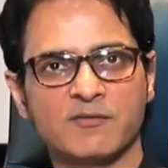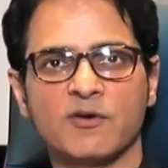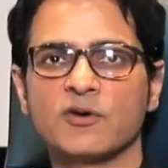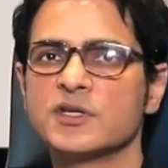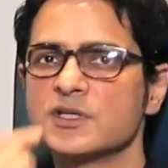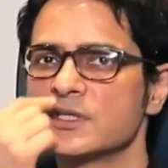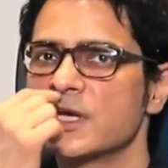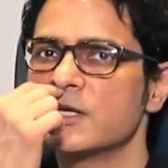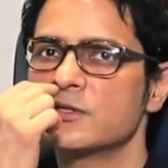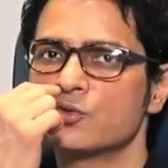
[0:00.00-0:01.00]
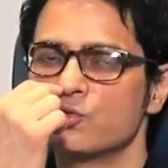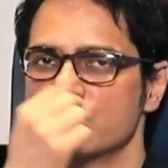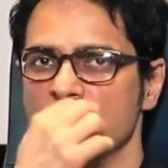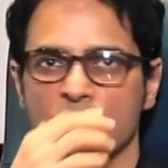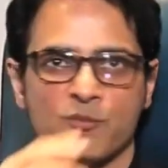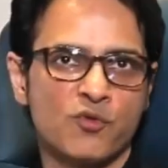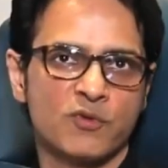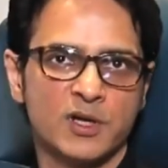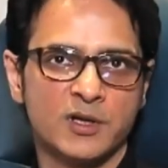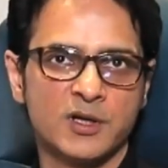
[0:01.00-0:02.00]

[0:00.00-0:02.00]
for the skin suture removal.